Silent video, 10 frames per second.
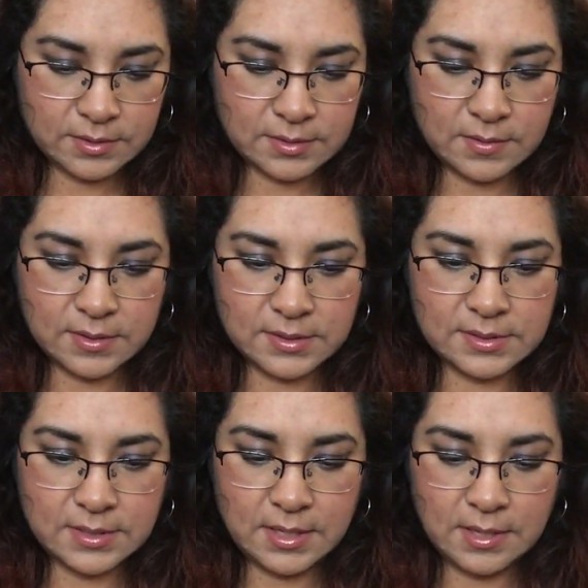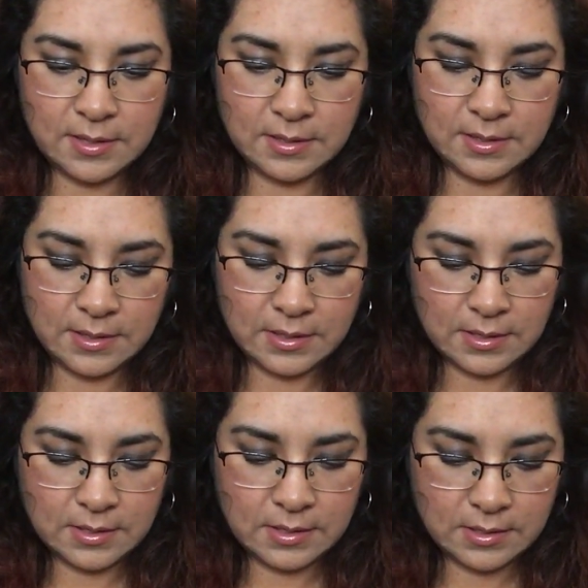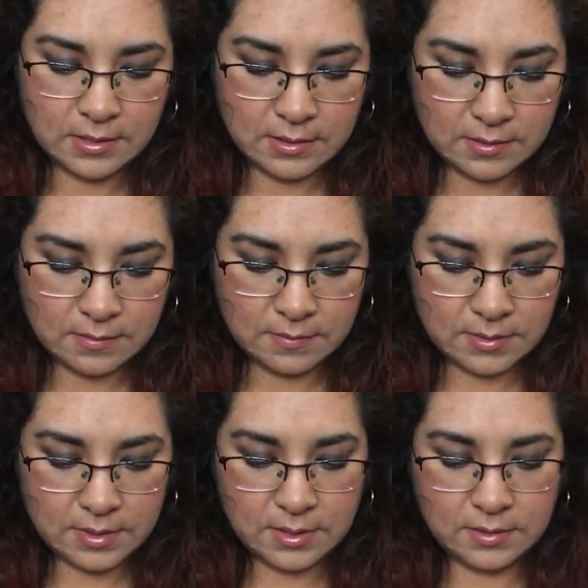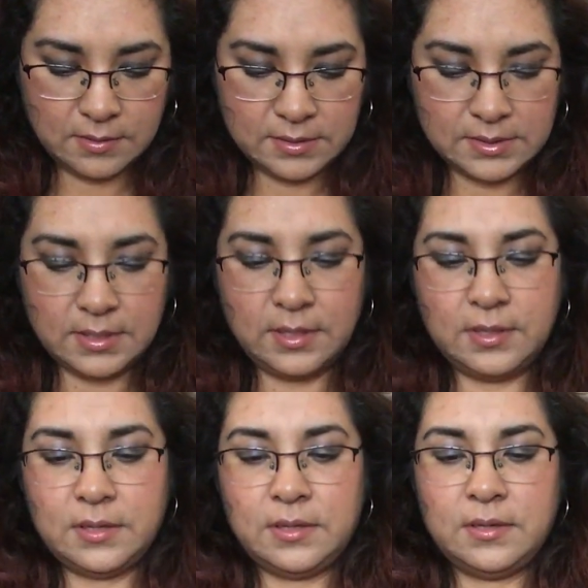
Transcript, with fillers: so you can see what that looks like.